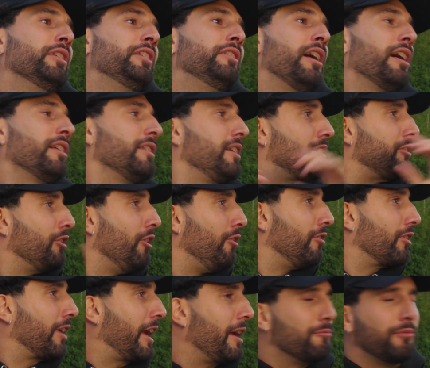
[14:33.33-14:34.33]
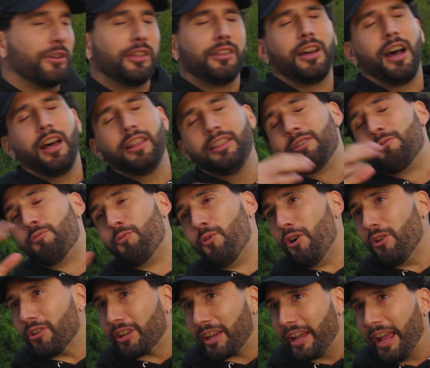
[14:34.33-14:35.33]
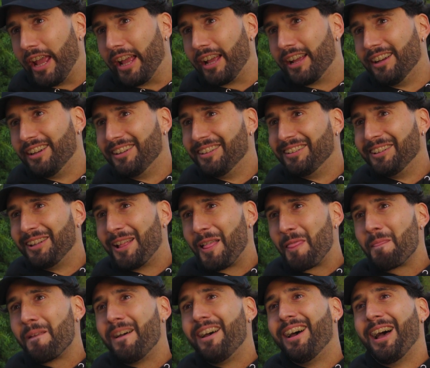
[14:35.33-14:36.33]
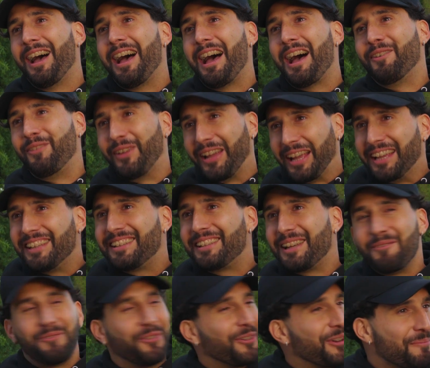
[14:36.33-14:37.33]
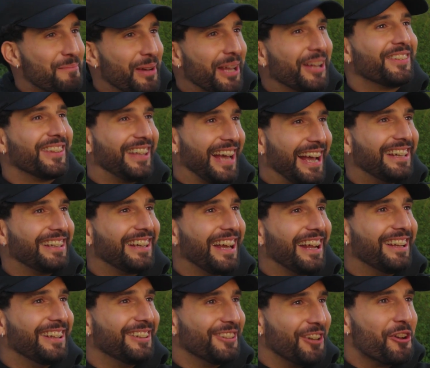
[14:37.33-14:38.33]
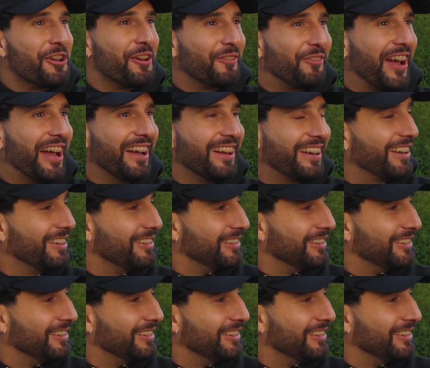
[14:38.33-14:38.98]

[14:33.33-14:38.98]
we've done the talking, we've done the walking. I think it's time for a bit of tasting. Don't you think?